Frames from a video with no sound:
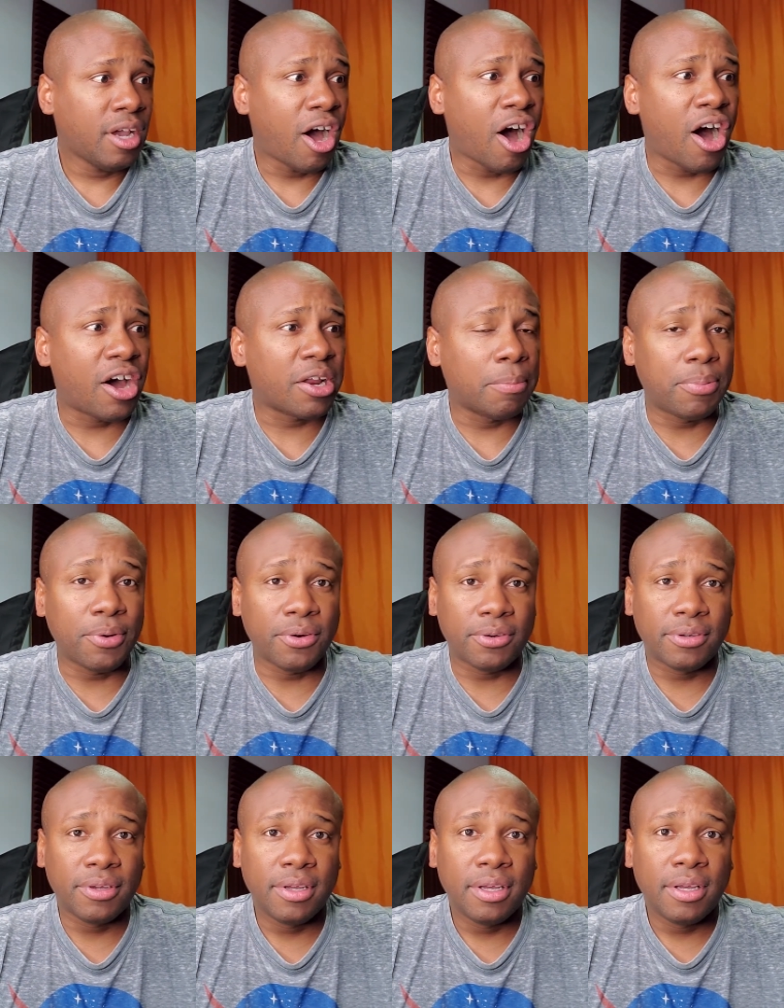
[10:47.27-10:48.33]
Audible.
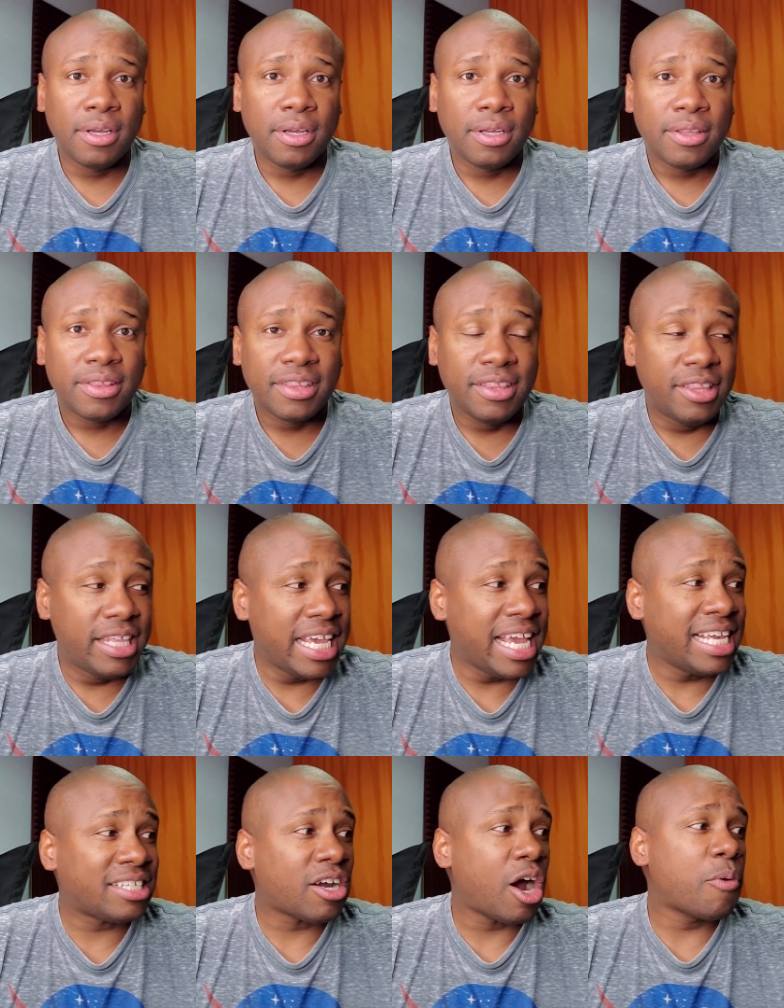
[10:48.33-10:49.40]

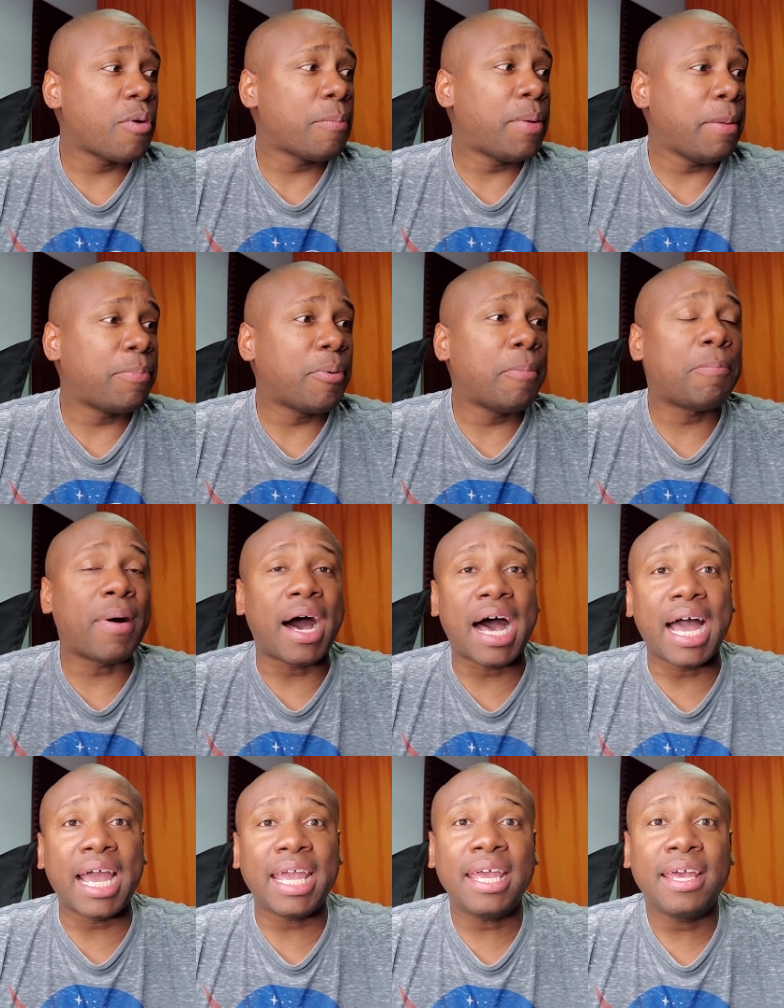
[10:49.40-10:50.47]
These are where people
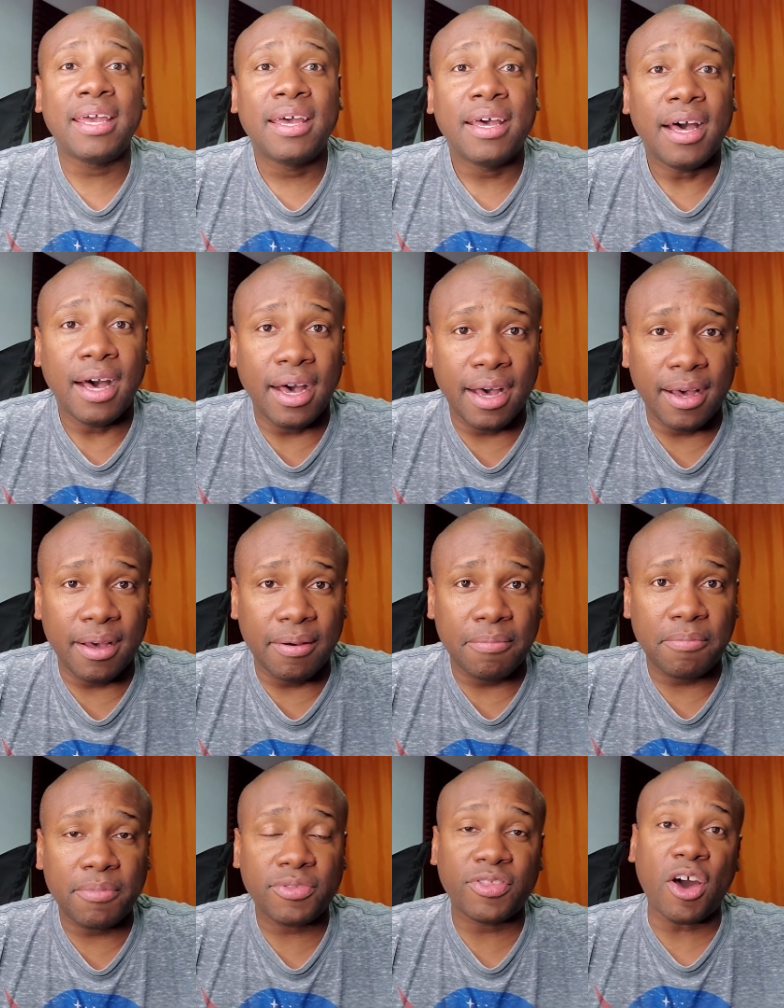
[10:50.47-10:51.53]
buy
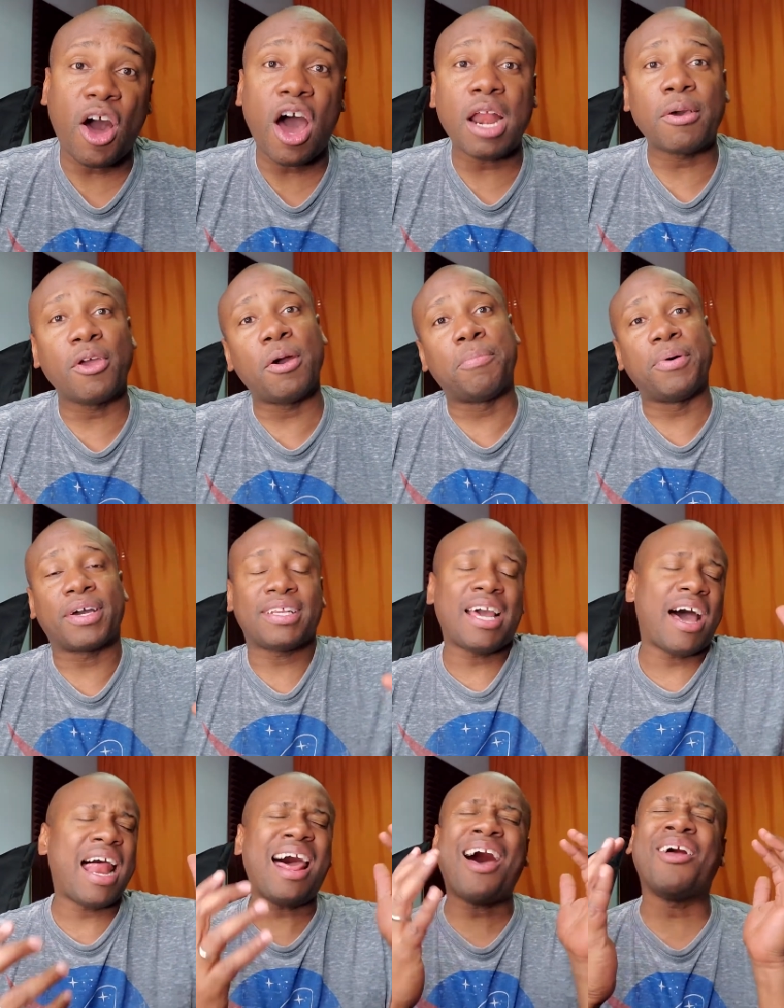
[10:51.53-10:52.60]
um, the book. Now,
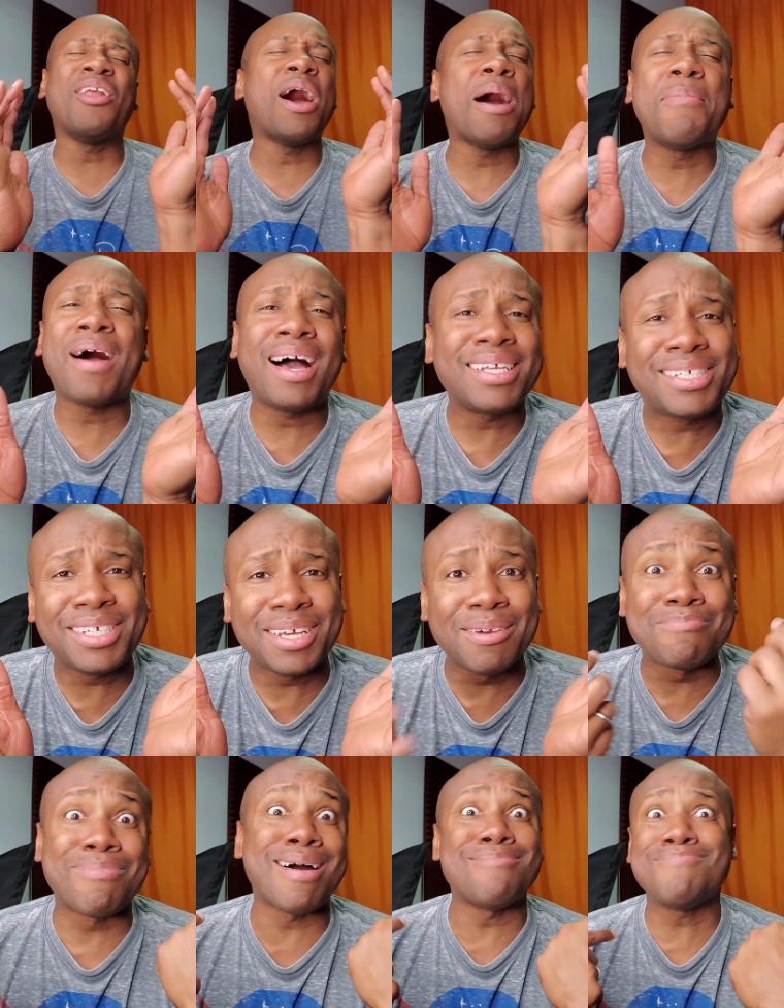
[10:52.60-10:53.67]
I don't know about you,
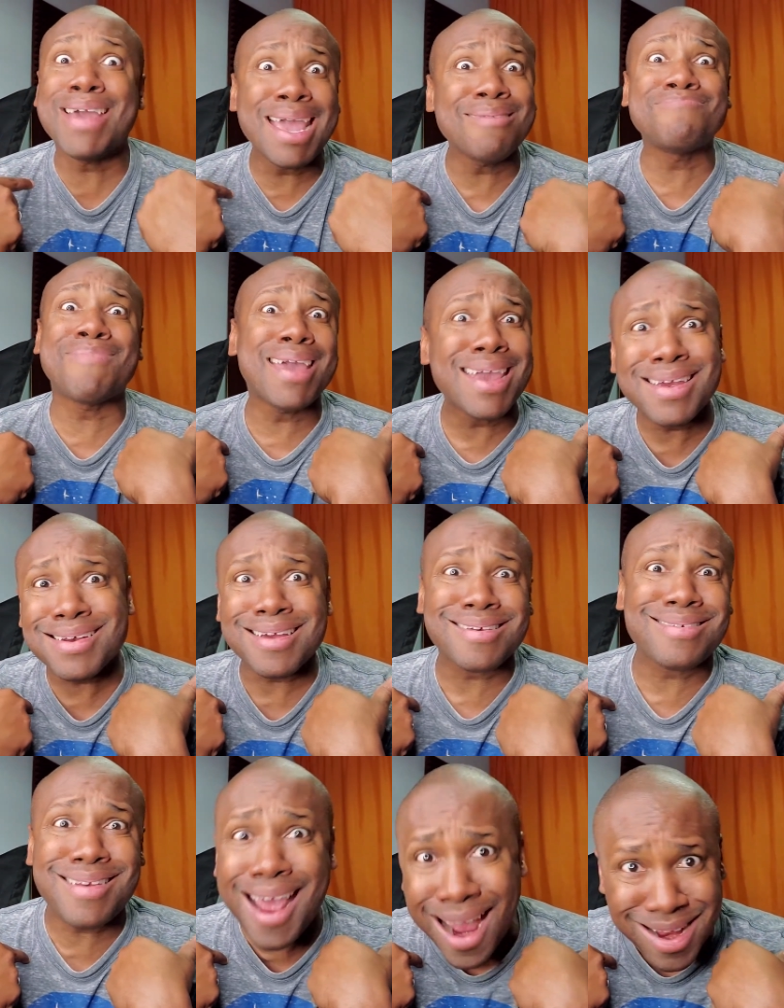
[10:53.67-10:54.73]
but me being a
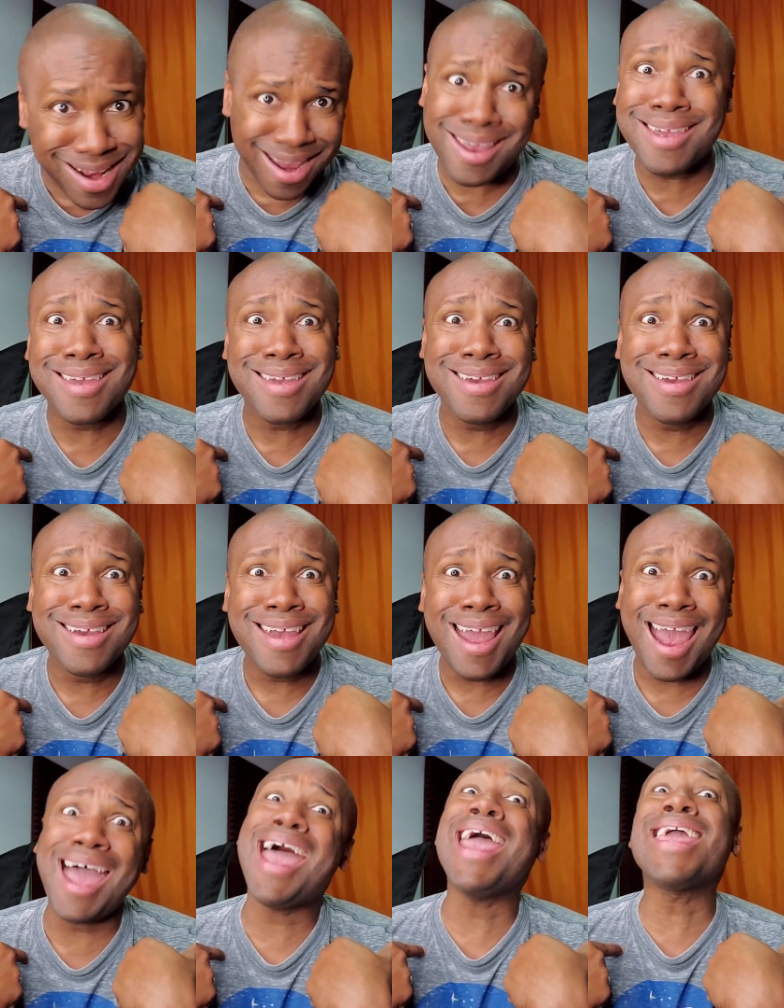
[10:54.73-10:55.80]
daddy,
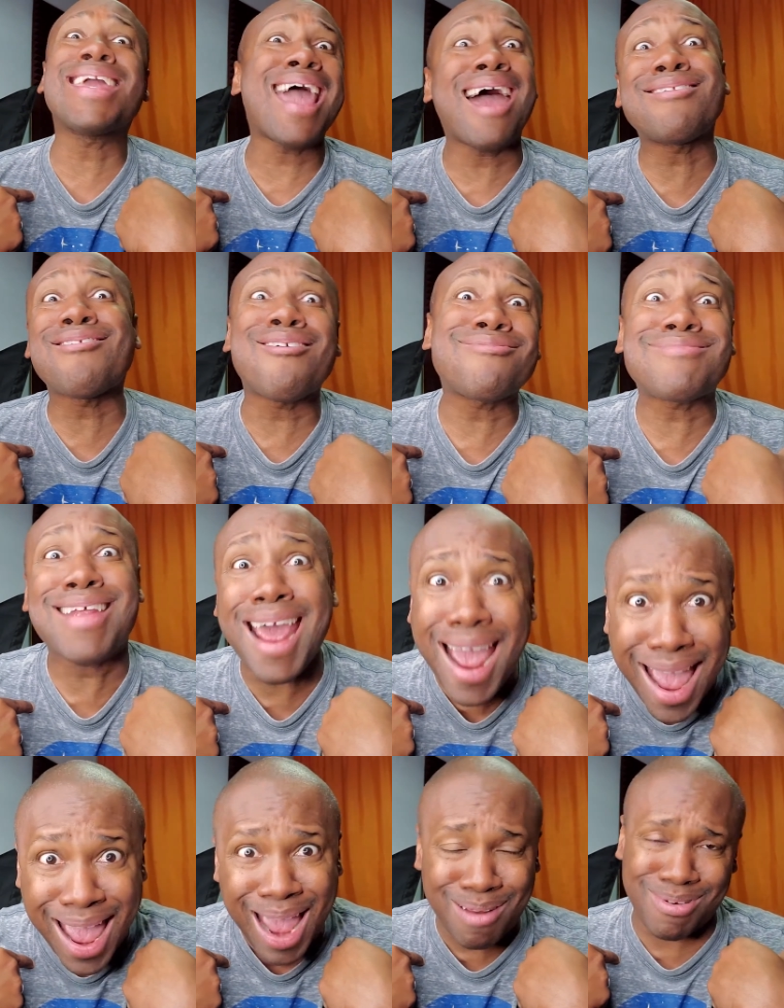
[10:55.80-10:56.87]
I ain't got no
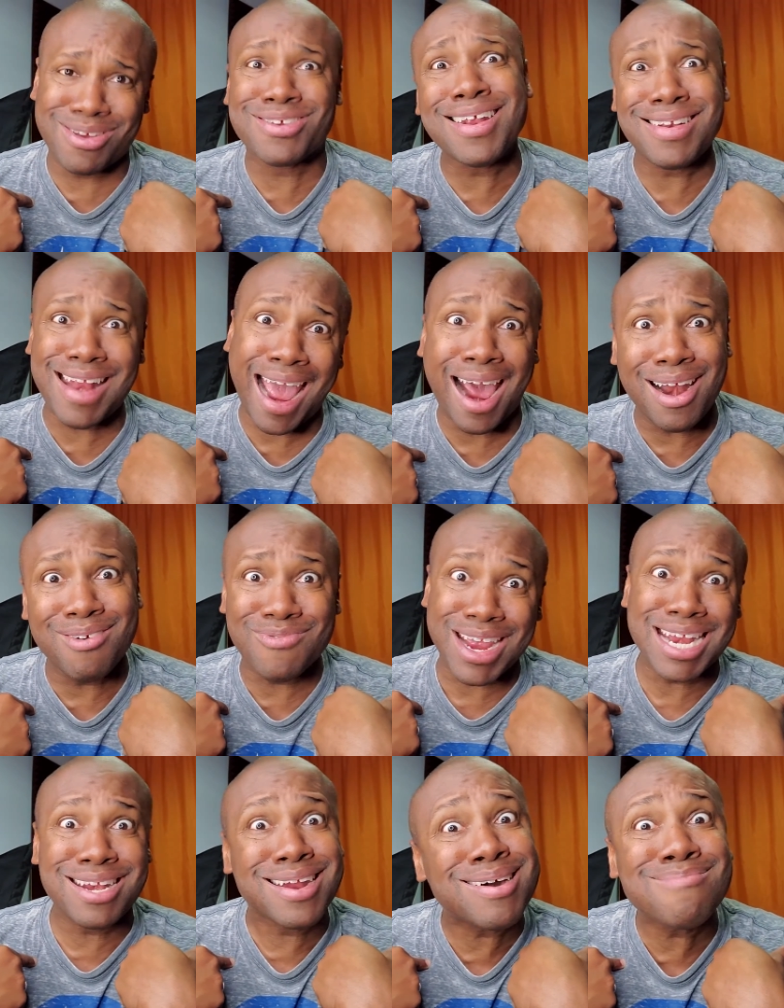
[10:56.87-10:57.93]
time to sit down and
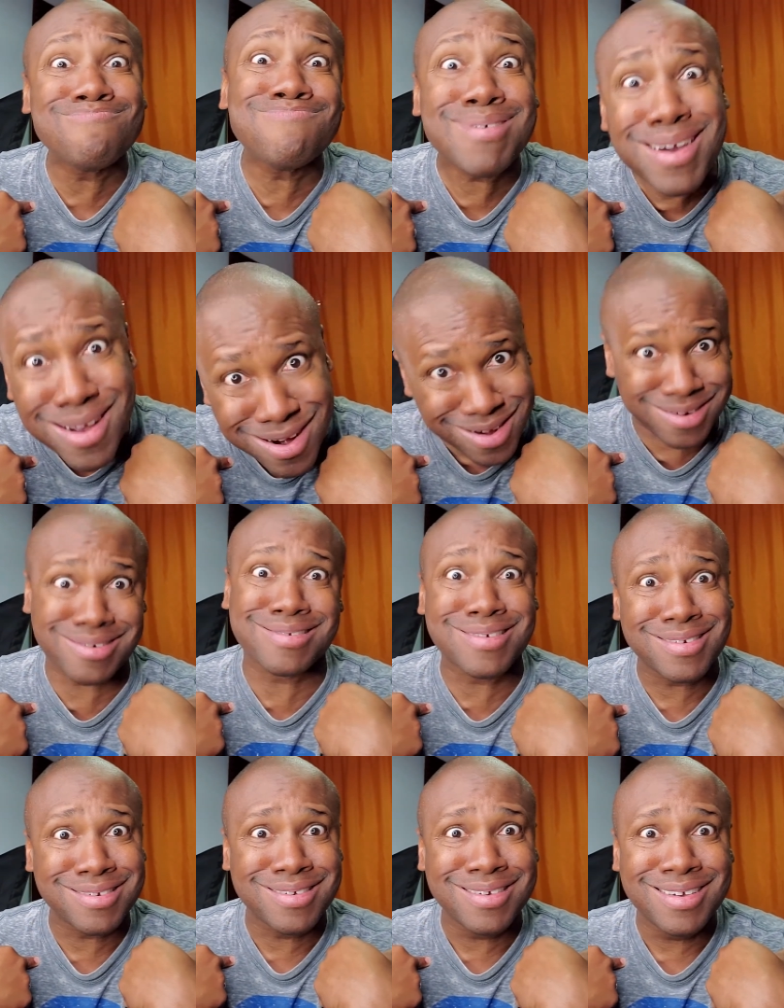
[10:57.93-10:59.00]
read no books.
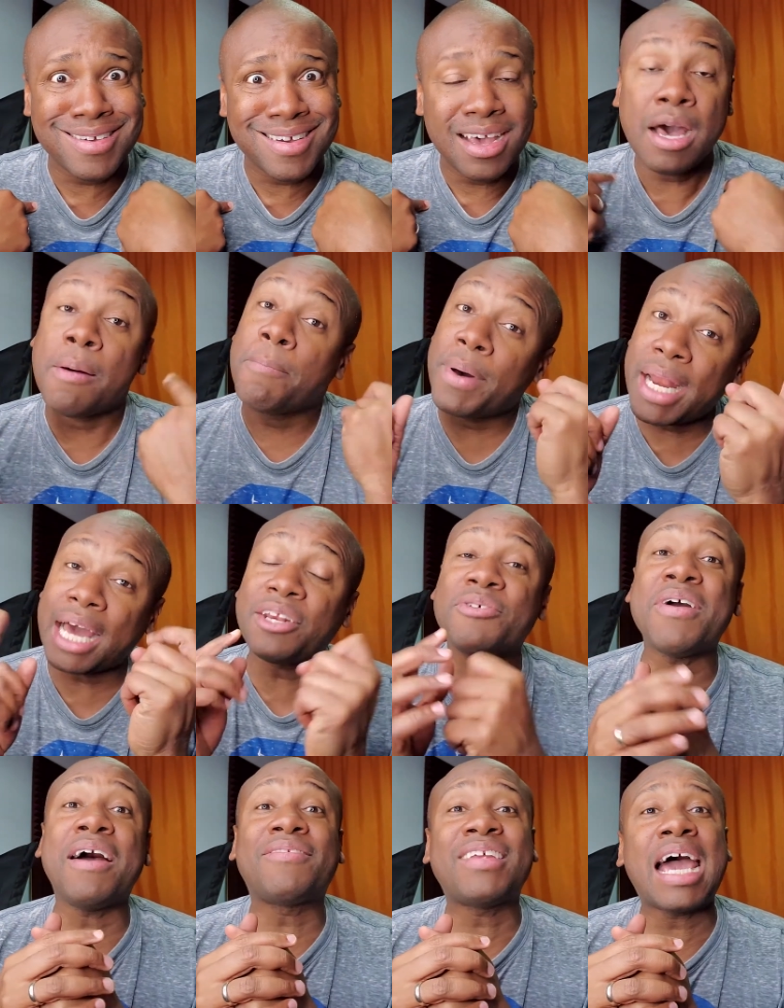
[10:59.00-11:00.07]
But I do
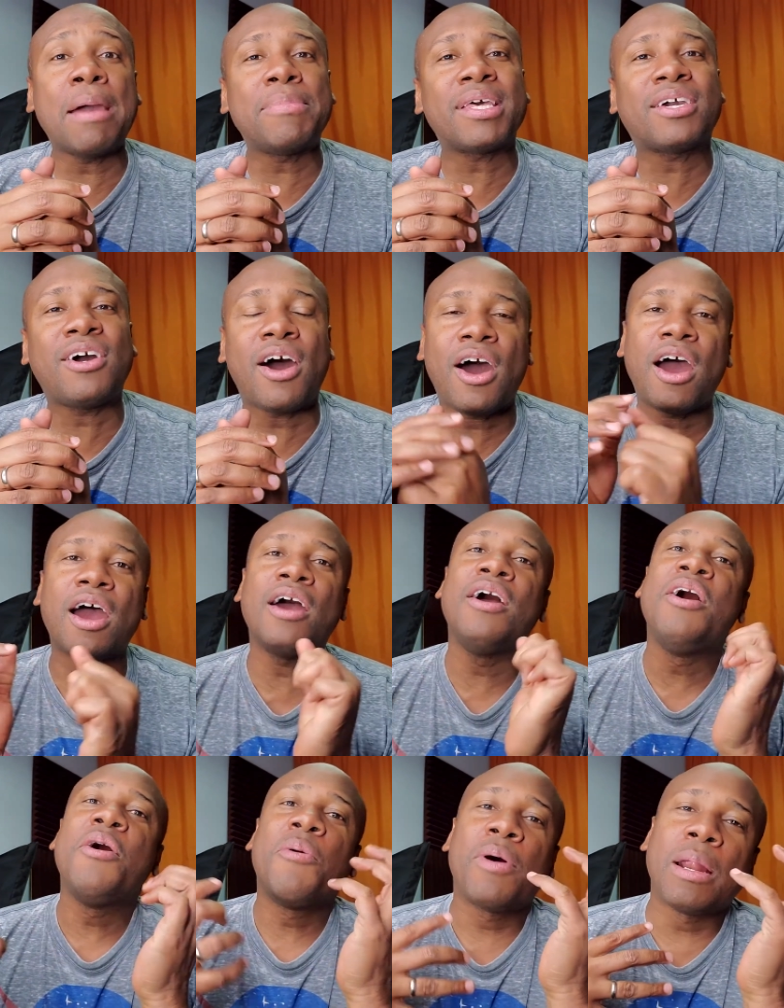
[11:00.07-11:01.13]
have time in the car
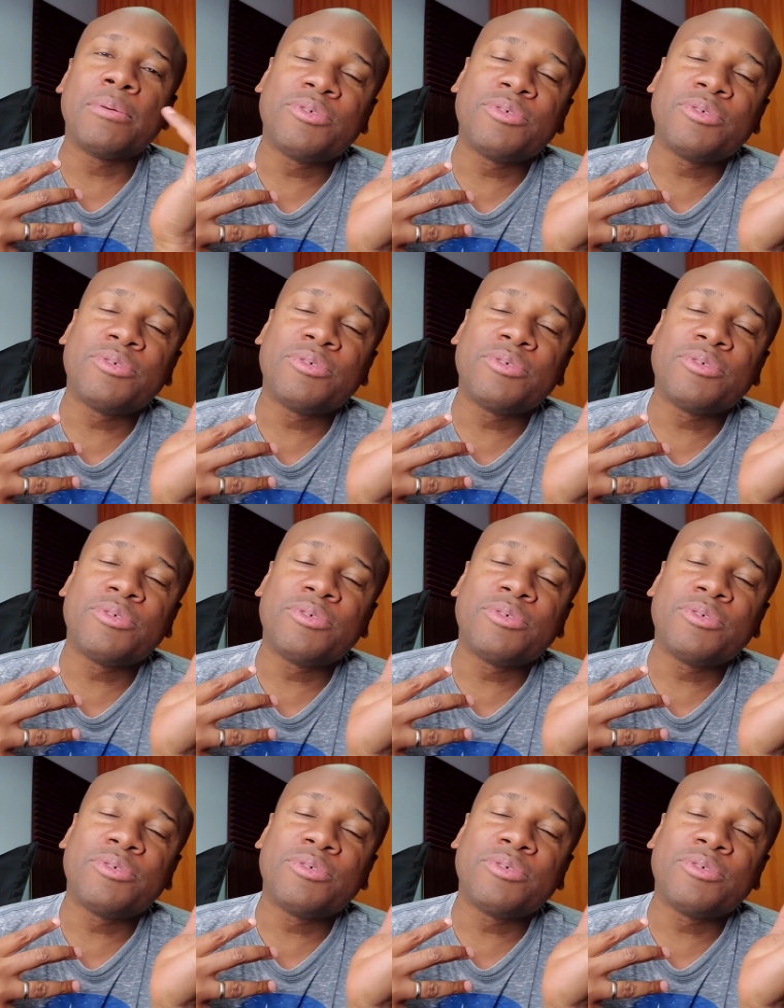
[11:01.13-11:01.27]
when I'm